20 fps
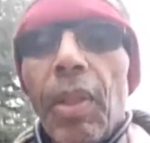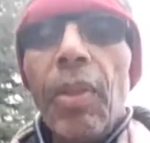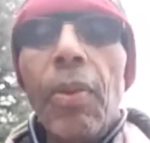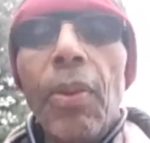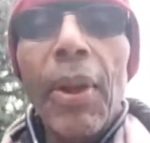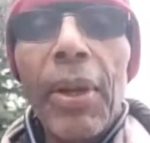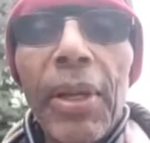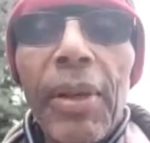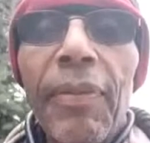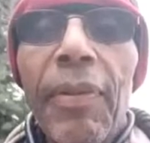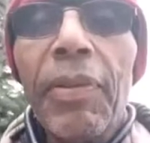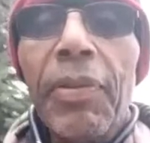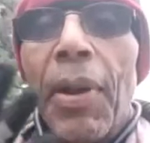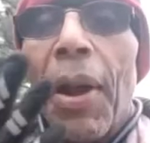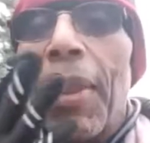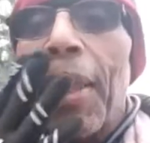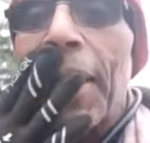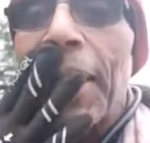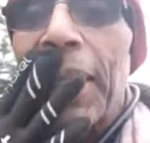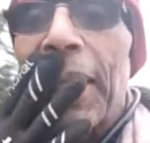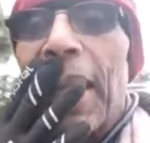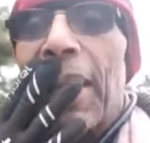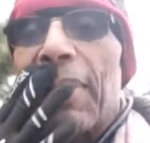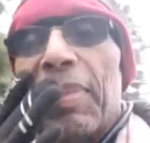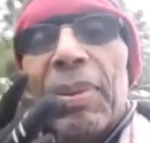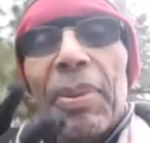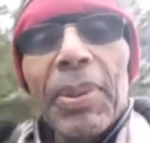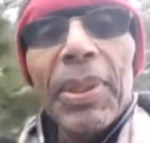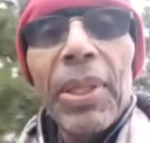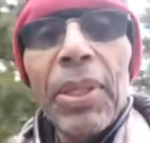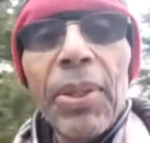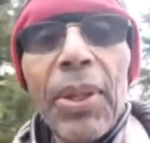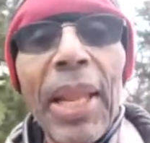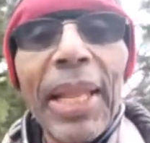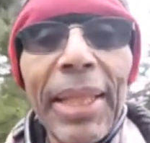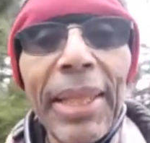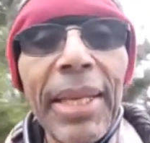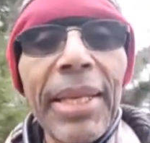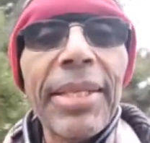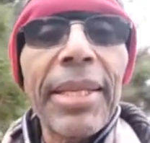We're not going to even try that today, but we can do
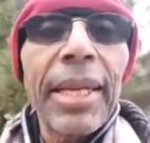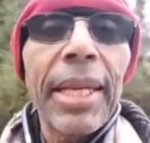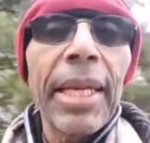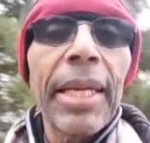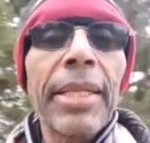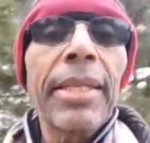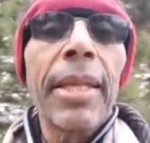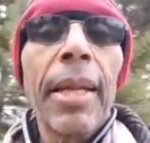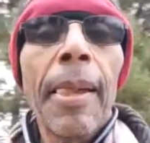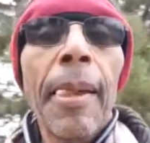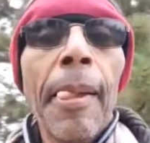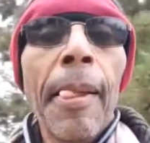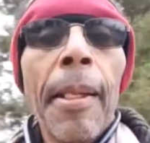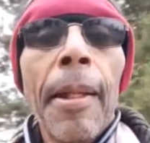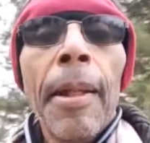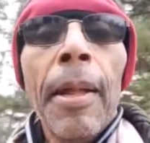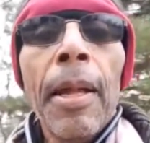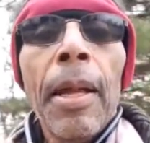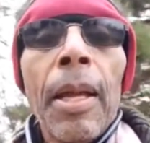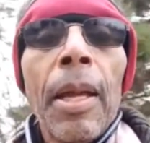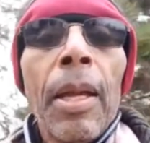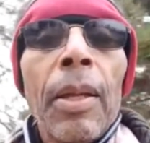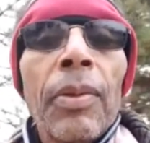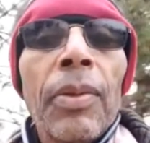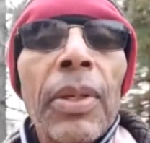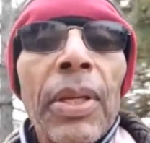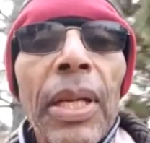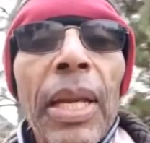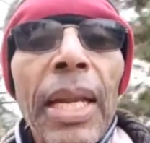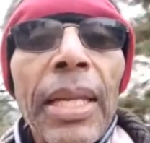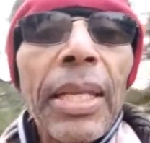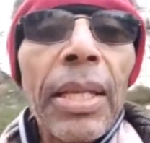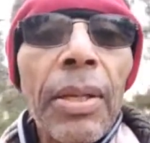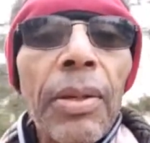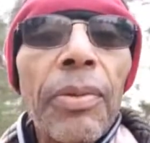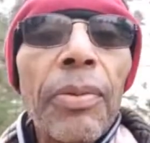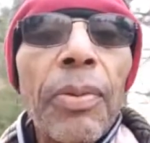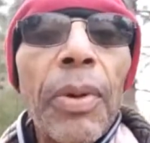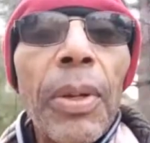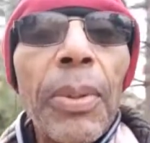like this, I guess. It's a good
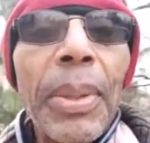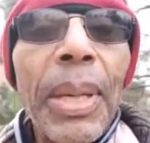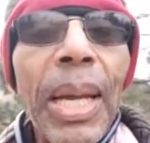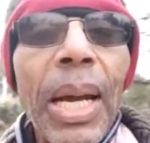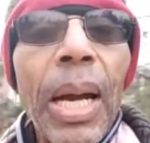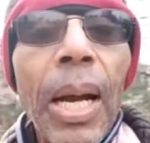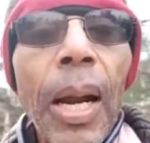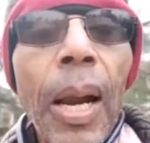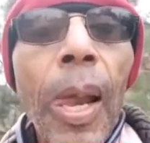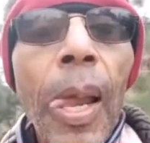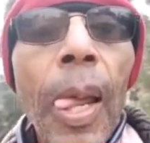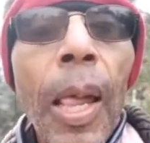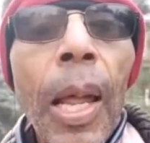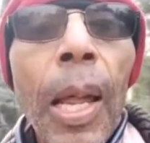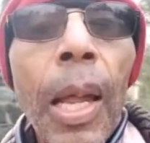idea of where we are.